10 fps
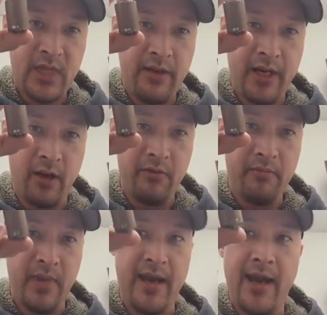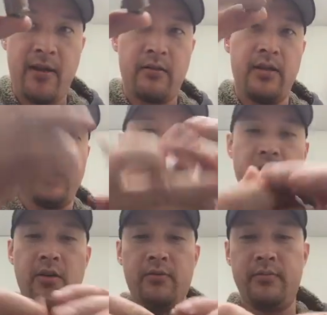There you go, Mad Hatter, it's a
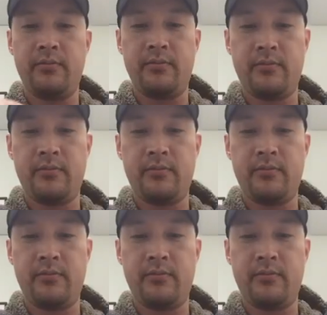clone.